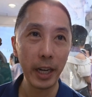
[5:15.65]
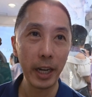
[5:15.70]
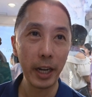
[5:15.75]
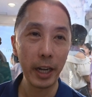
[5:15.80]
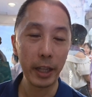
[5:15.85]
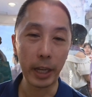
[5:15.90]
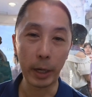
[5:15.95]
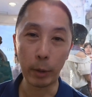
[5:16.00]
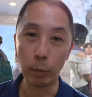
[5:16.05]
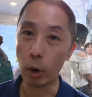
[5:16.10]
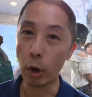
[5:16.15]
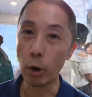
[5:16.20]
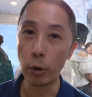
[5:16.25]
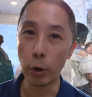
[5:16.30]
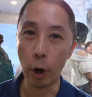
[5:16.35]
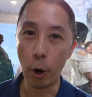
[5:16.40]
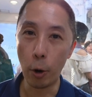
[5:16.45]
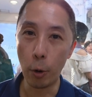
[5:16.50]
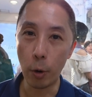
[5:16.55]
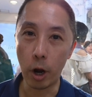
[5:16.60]
They wrote
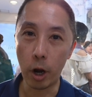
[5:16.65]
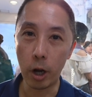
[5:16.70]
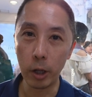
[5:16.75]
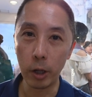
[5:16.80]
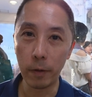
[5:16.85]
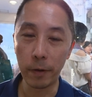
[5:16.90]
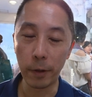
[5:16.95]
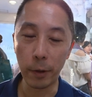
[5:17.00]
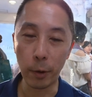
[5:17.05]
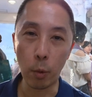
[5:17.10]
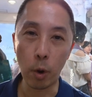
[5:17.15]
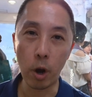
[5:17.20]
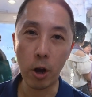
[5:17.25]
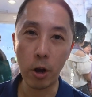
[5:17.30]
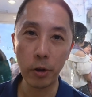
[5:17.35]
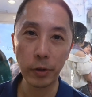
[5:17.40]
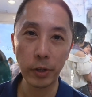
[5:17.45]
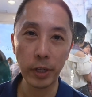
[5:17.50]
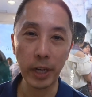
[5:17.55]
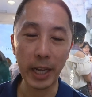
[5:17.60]
all over the
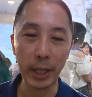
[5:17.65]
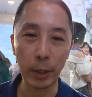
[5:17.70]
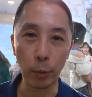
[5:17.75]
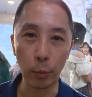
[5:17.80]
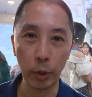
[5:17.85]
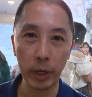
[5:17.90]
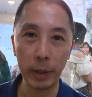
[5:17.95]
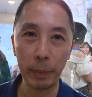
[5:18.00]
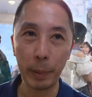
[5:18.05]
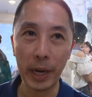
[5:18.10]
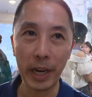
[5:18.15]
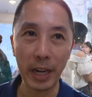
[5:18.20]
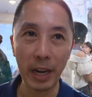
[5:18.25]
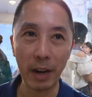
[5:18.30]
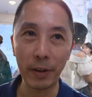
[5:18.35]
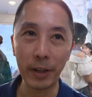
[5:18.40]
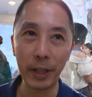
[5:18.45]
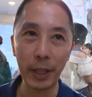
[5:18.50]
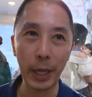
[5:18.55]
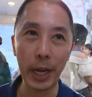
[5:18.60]
walls. He had to repaint
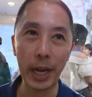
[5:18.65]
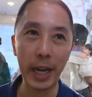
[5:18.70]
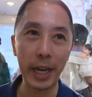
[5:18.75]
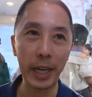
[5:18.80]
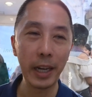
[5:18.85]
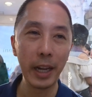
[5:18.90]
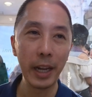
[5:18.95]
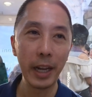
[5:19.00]
everything.